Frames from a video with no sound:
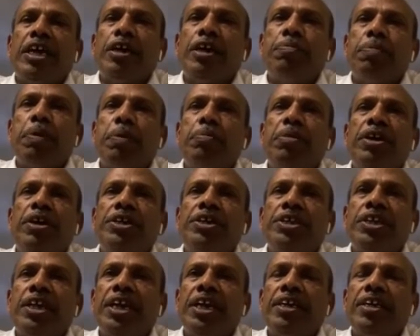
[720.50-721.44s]
they can
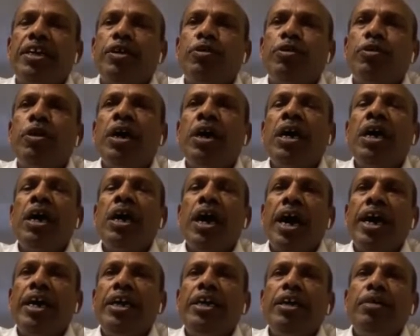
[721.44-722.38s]
publish,
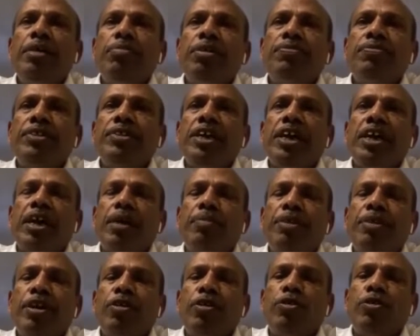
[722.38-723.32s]
ITMF, they
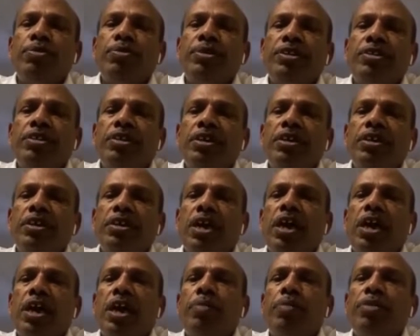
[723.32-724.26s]
are coming out with
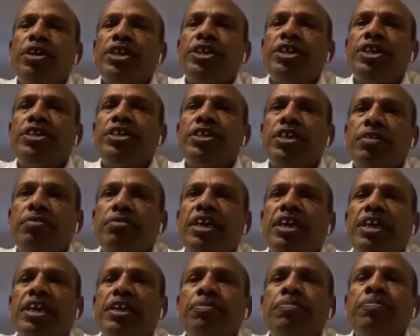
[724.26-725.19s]
a contamination
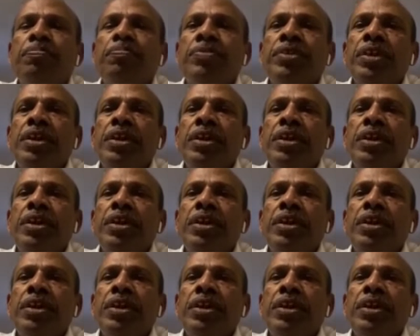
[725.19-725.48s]
survey.